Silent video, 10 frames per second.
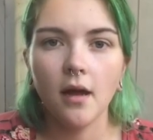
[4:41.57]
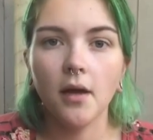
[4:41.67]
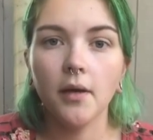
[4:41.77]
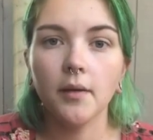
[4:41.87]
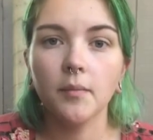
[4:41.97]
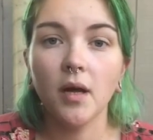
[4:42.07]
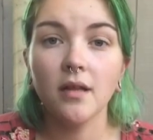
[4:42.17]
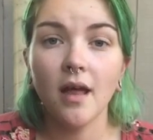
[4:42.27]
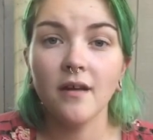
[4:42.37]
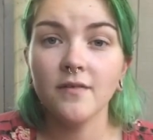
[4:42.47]
A
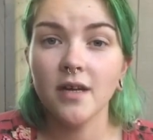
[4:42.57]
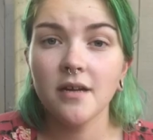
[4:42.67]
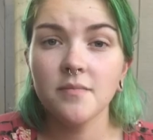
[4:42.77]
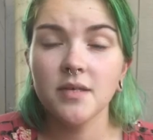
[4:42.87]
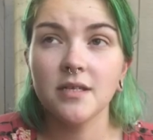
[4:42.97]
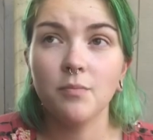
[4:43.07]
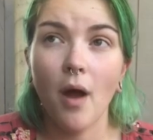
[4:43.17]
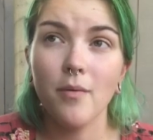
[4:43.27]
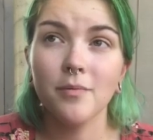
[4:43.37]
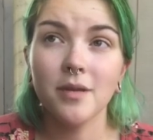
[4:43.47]
lot of times it's
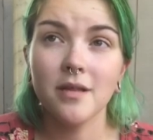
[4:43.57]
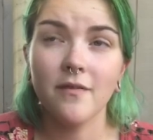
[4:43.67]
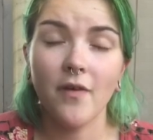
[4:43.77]
probably the